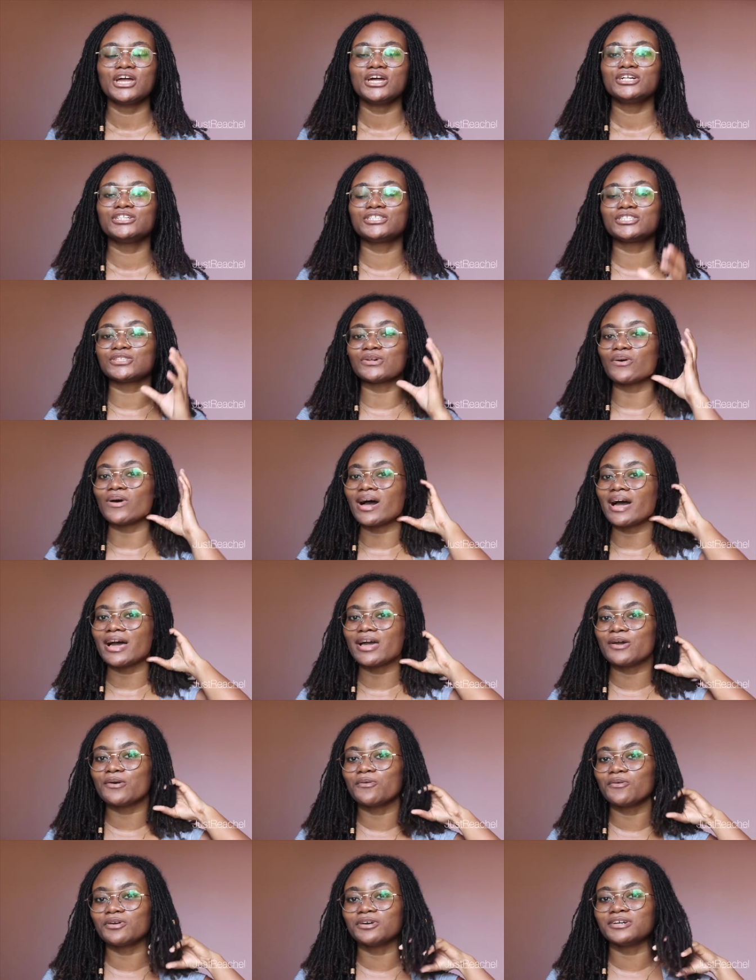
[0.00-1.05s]
so I
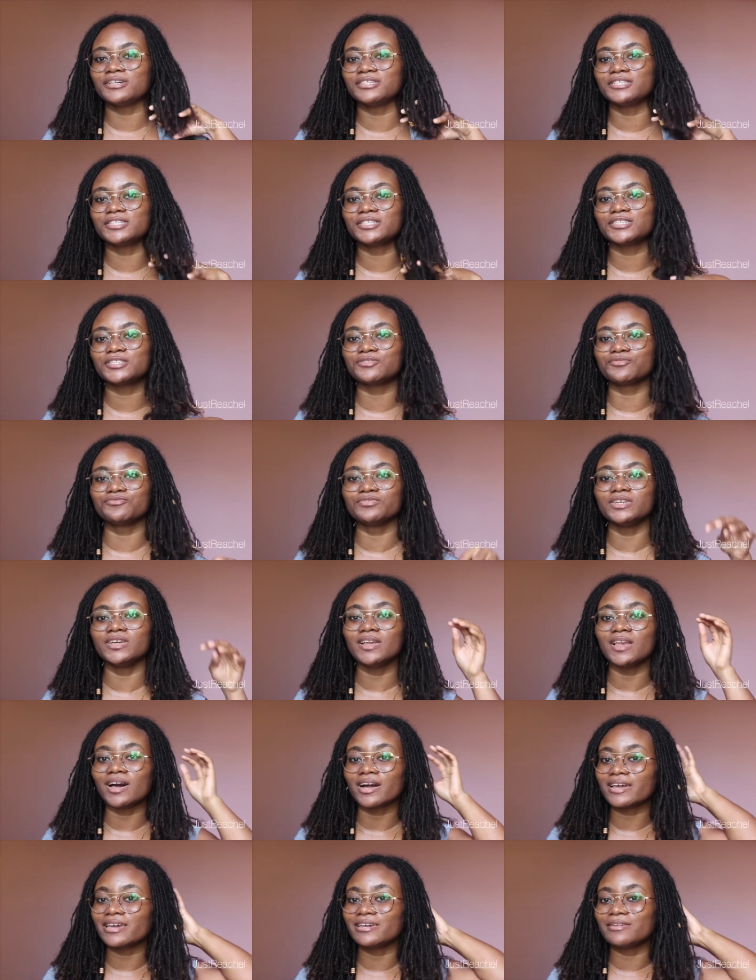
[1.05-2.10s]
was
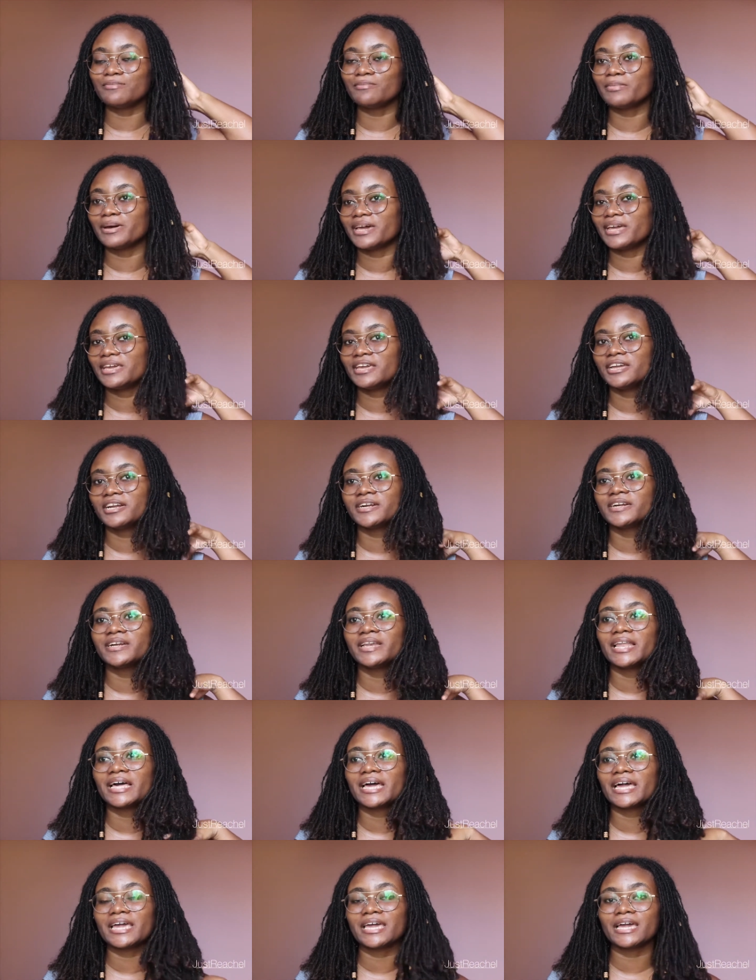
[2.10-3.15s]
relocking my hair
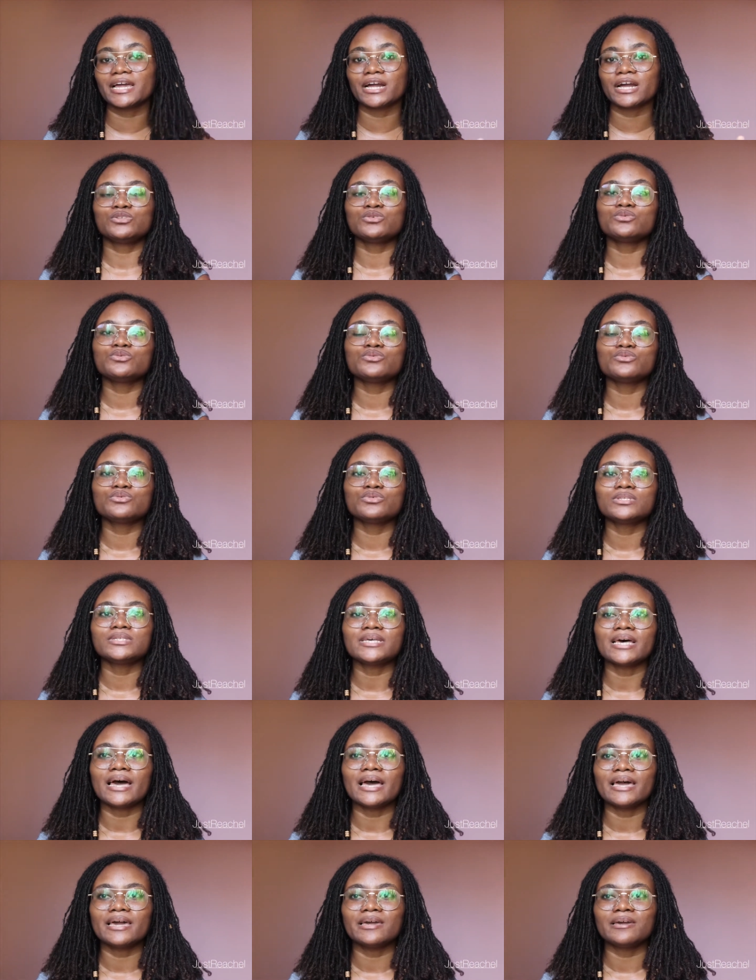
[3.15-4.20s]
like 2
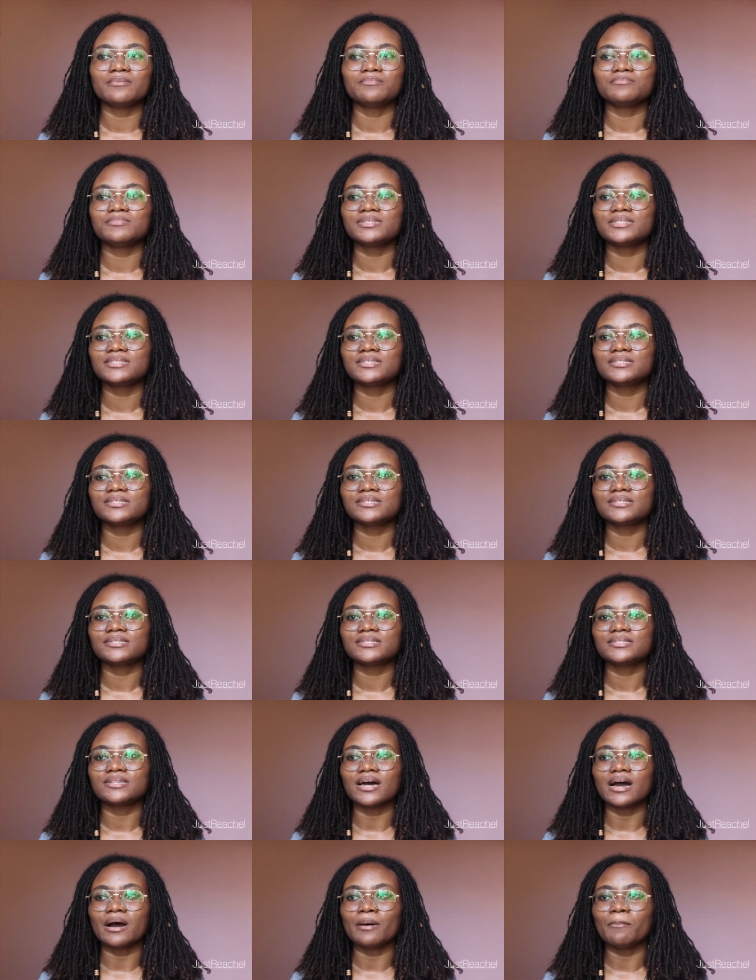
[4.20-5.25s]
times
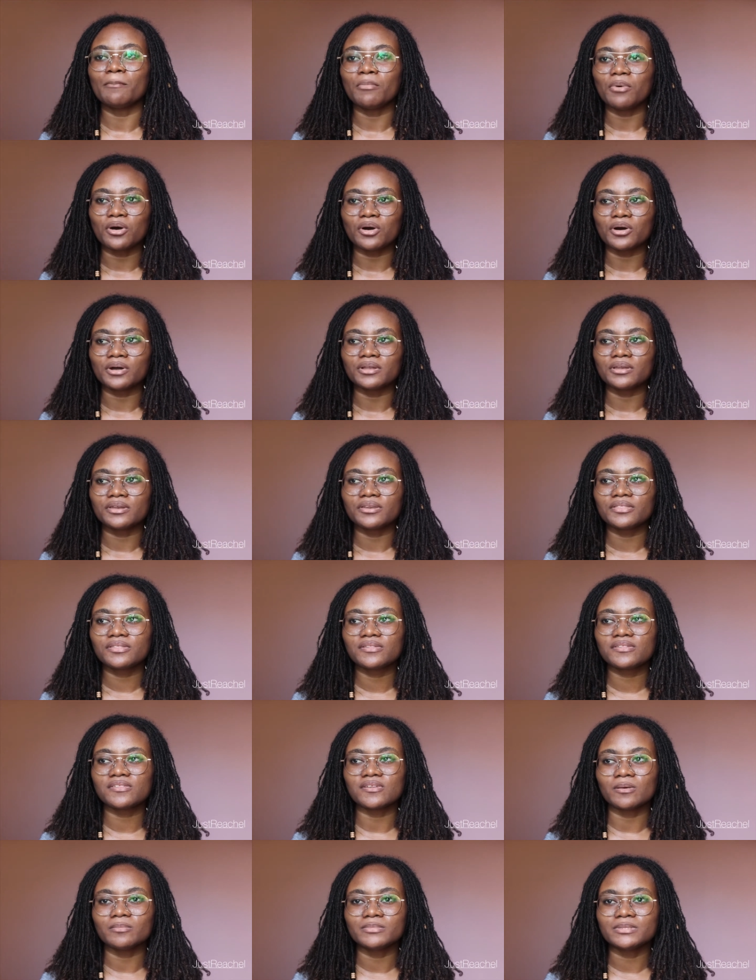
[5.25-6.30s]
a month,
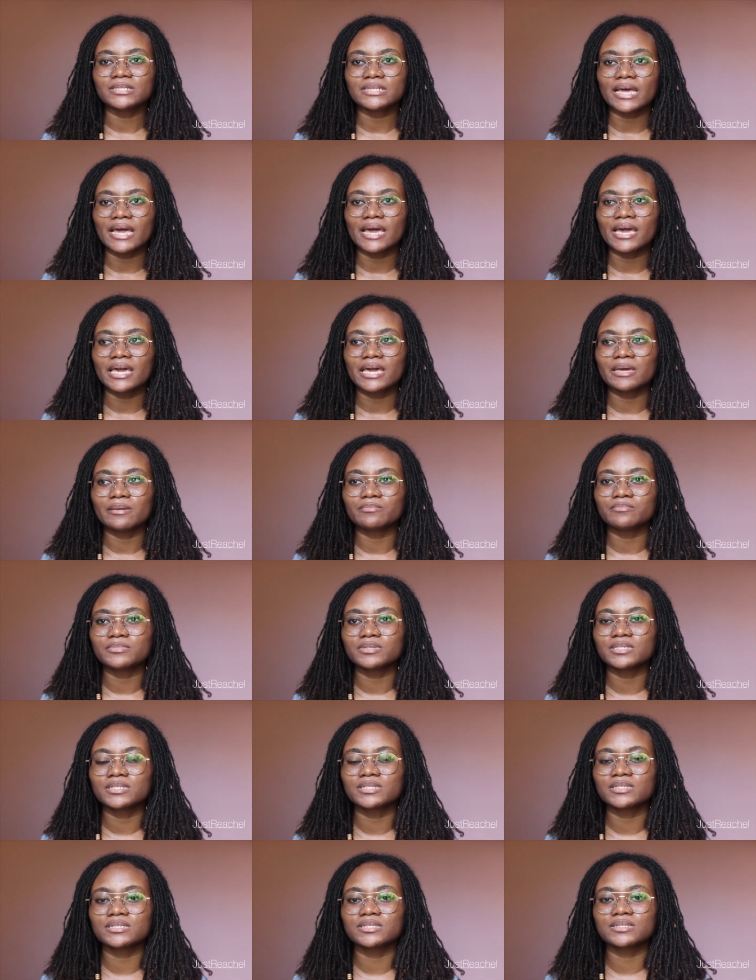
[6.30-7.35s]

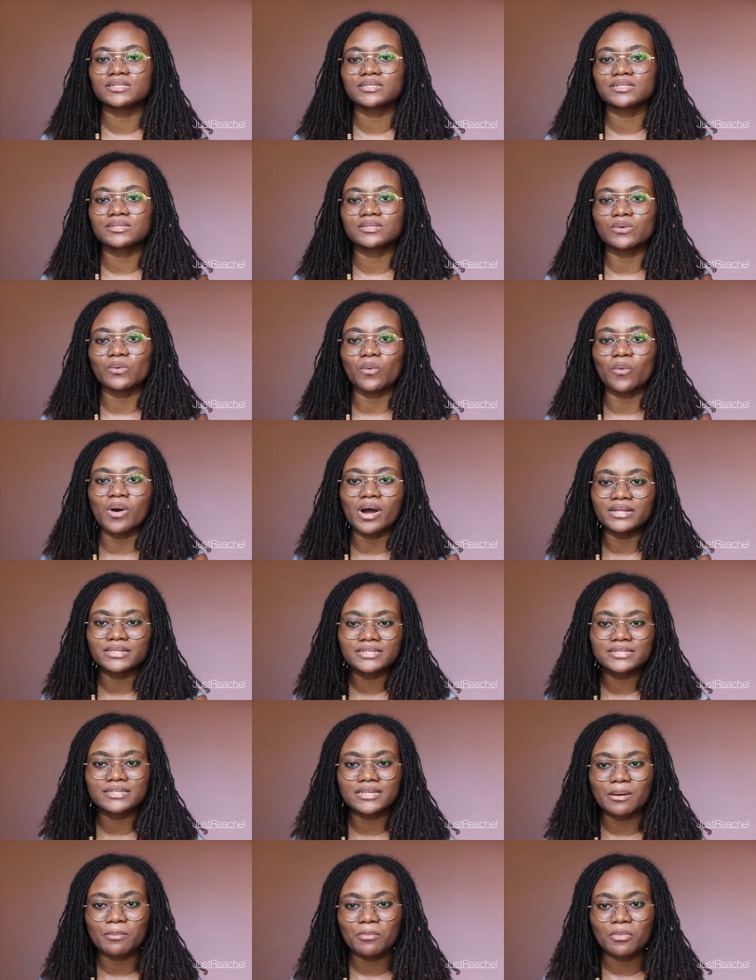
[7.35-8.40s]
sometimes
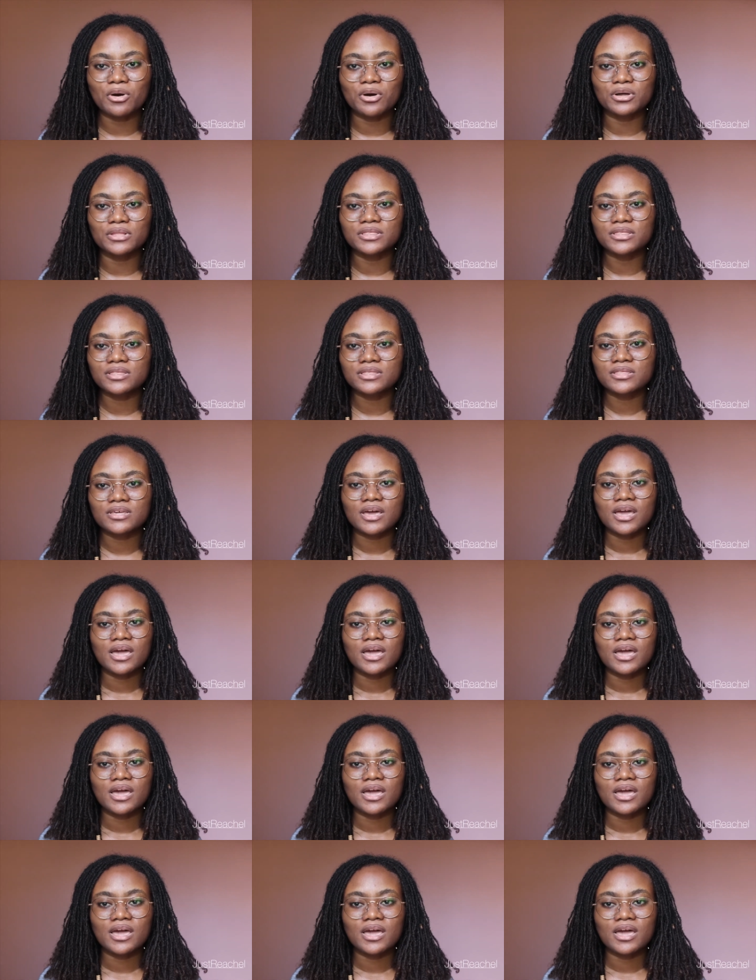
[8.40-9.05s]
once a month,